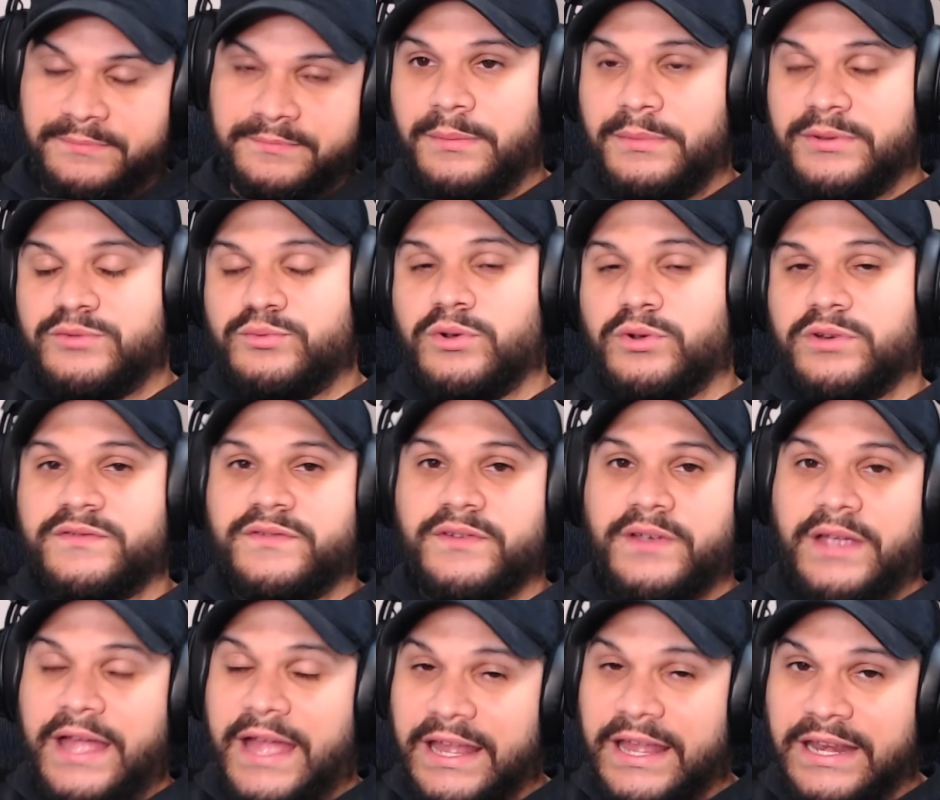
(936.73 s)
Pretty much works
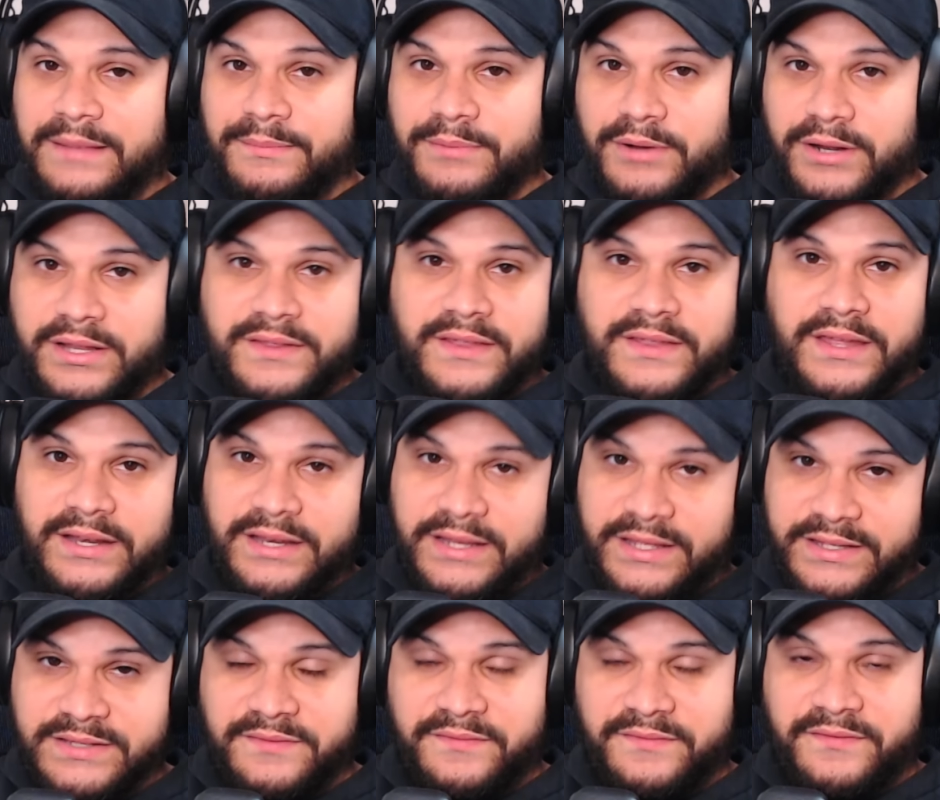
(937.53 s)
for anybody that
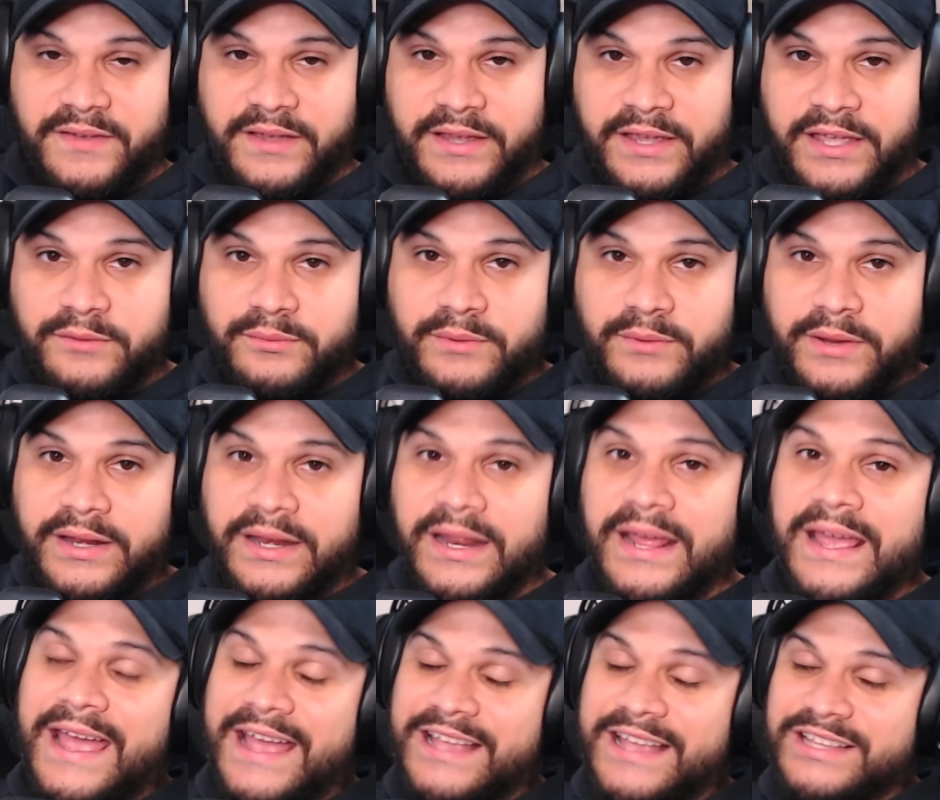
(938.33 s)
needs effect hit
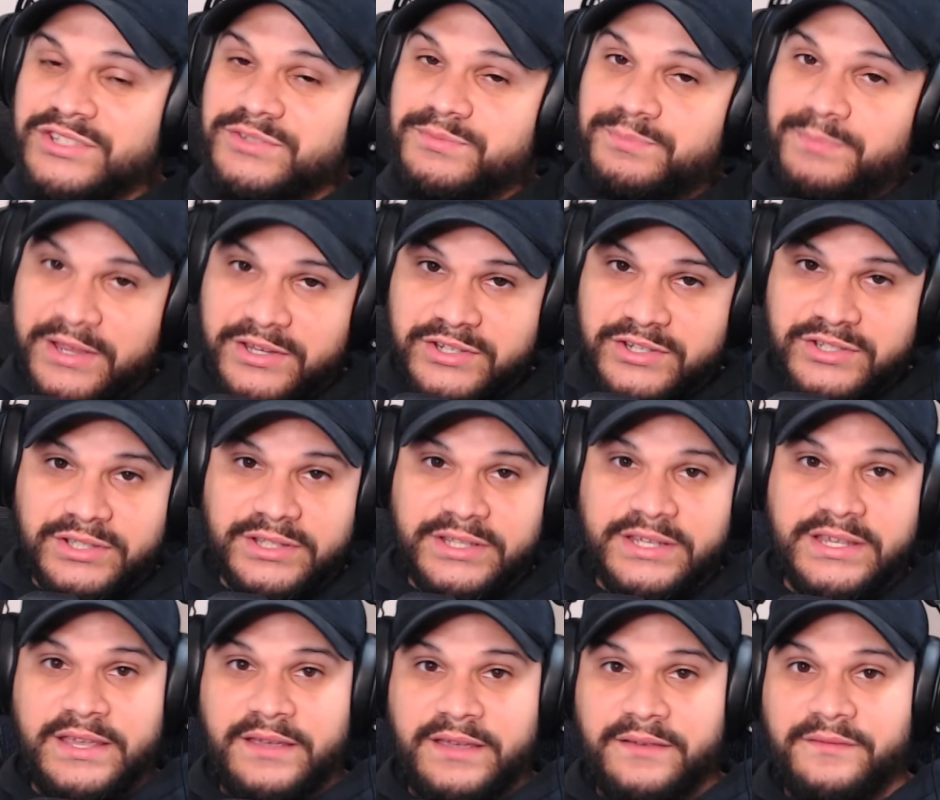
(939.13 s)
rate,
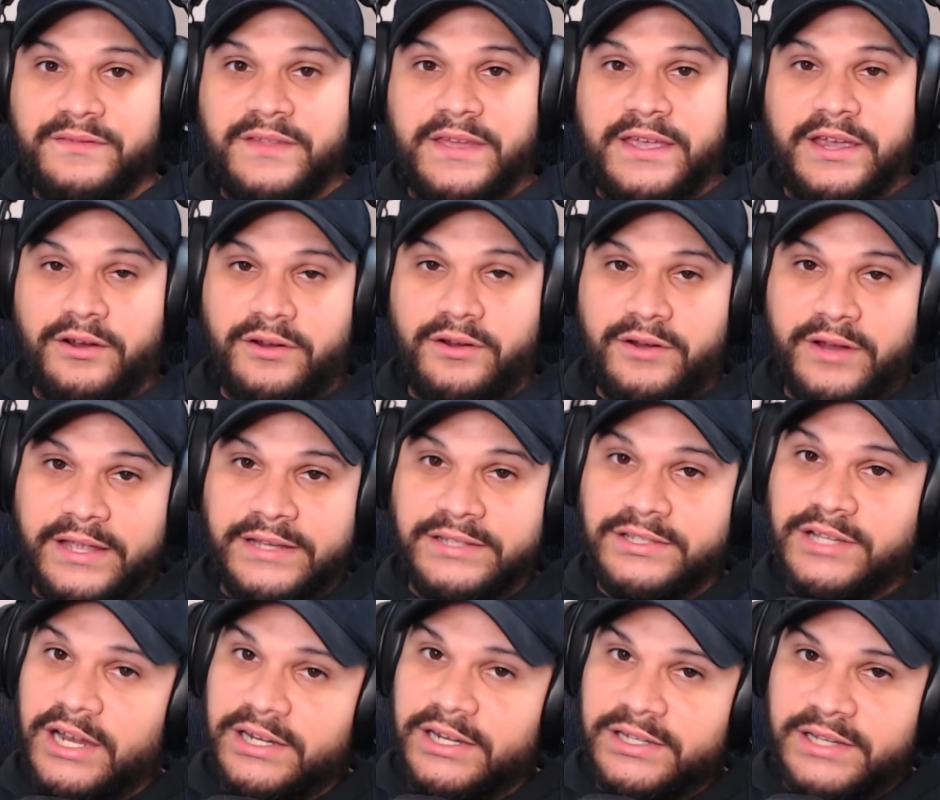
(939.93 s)
especially if they are
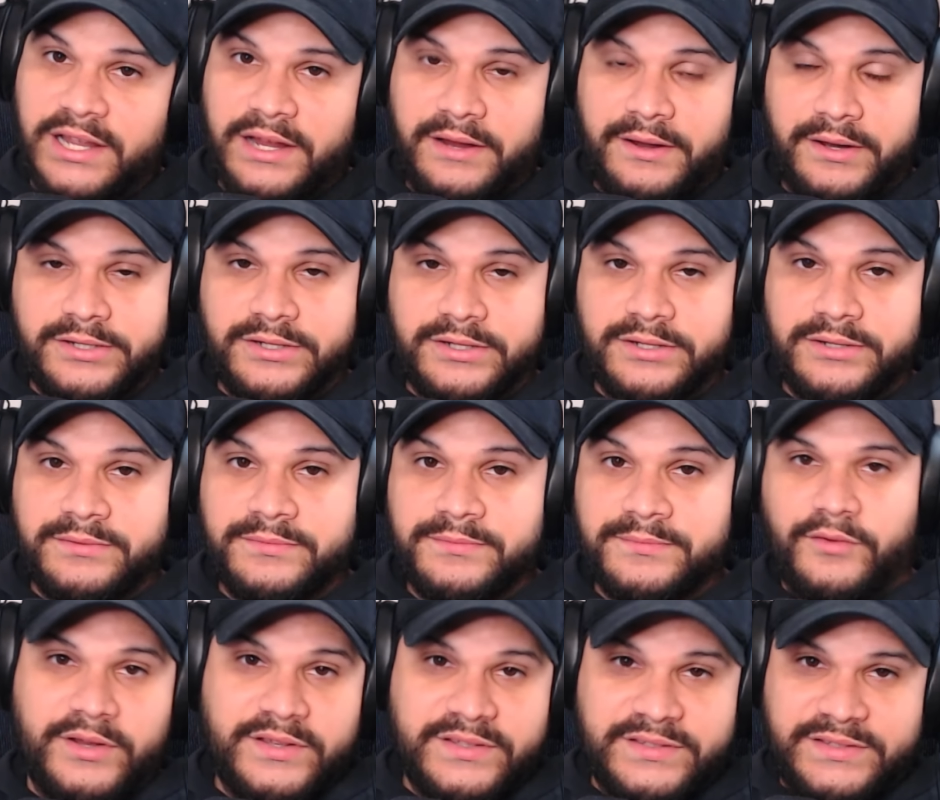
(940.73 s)
a dot character.
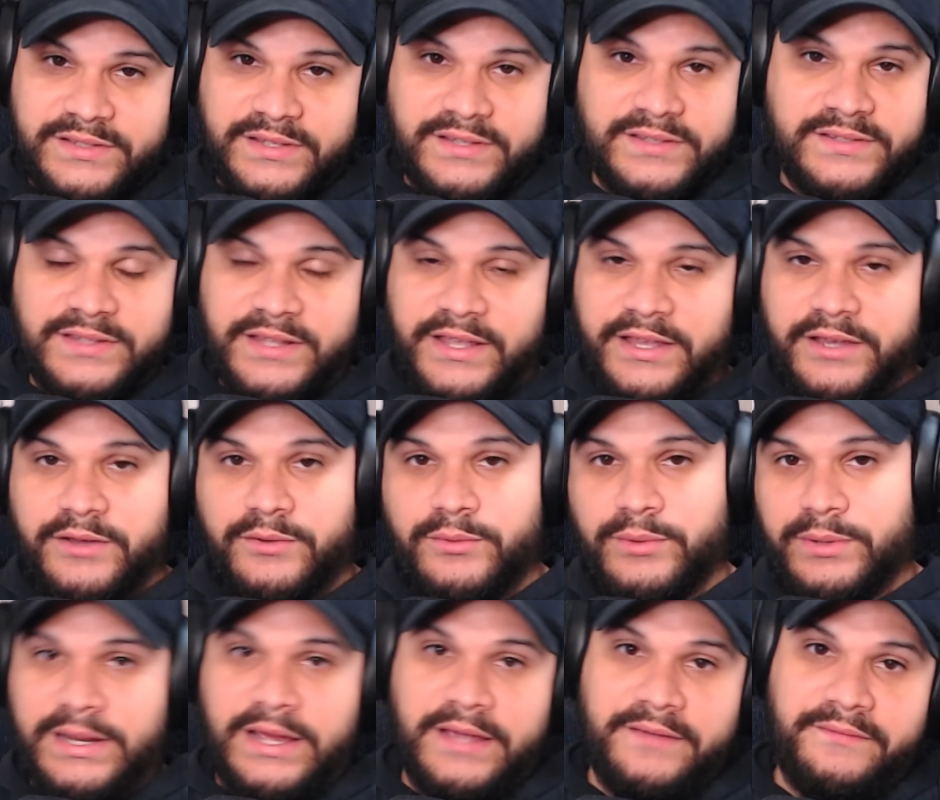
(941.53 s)
For instance, like
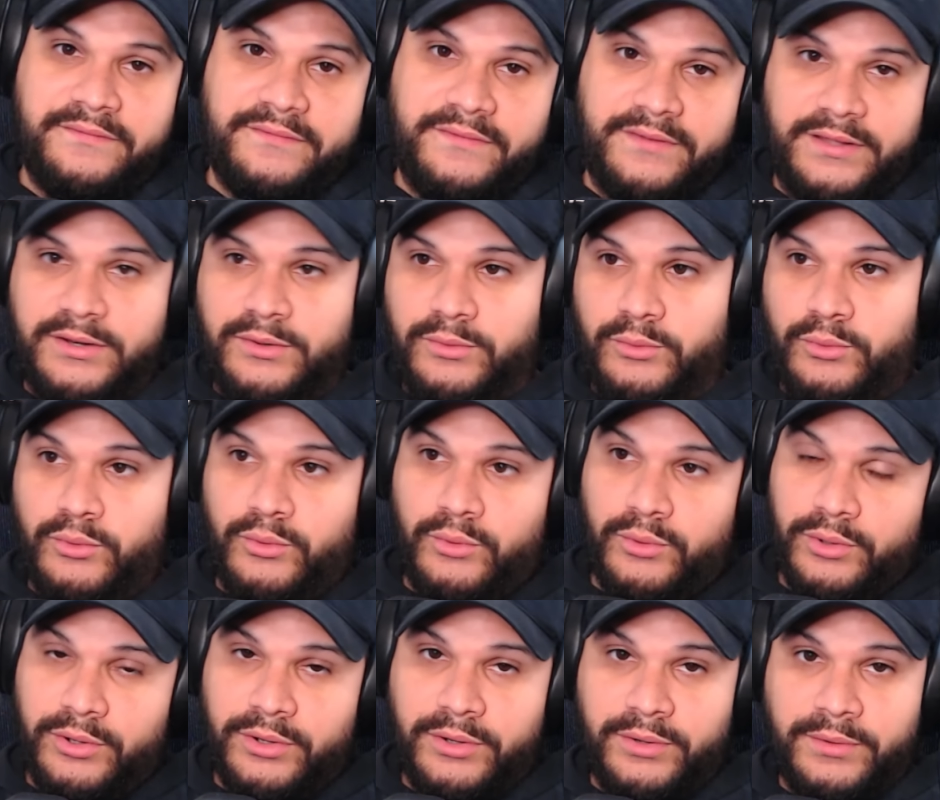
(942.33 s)
Guanaifin
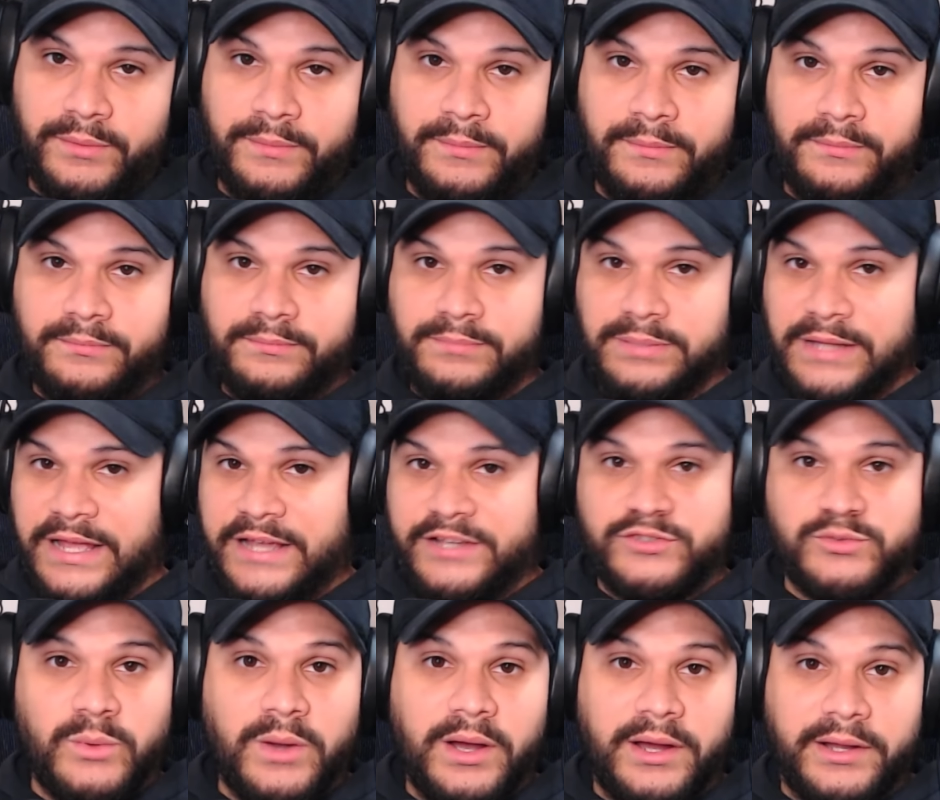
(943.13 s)
or
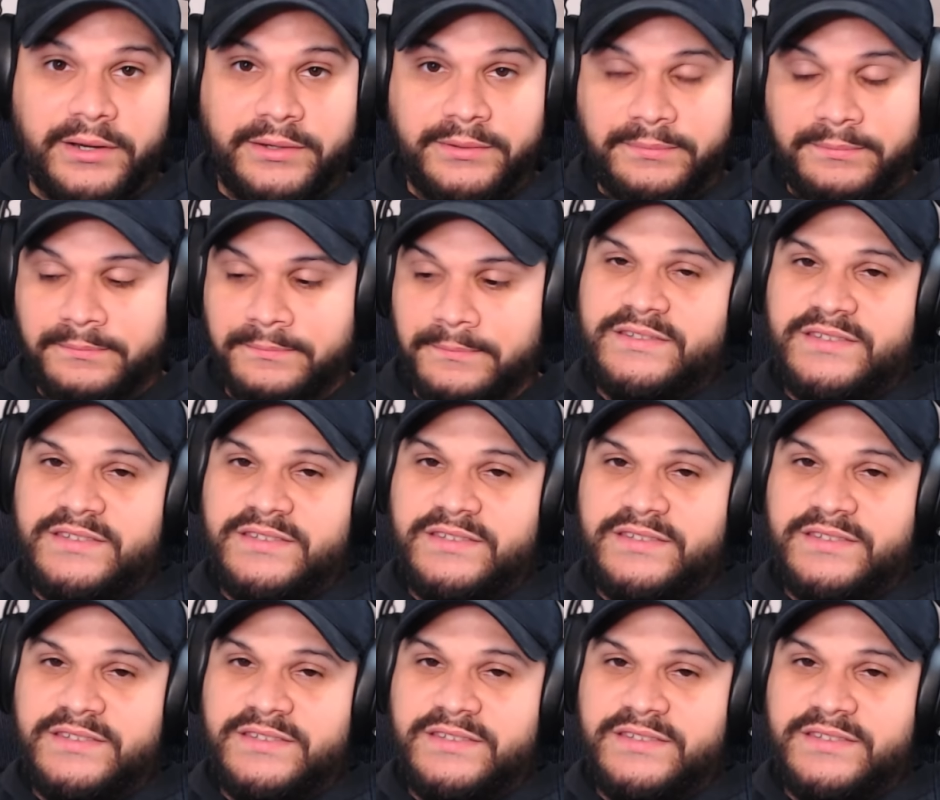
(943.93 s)
Black Swan.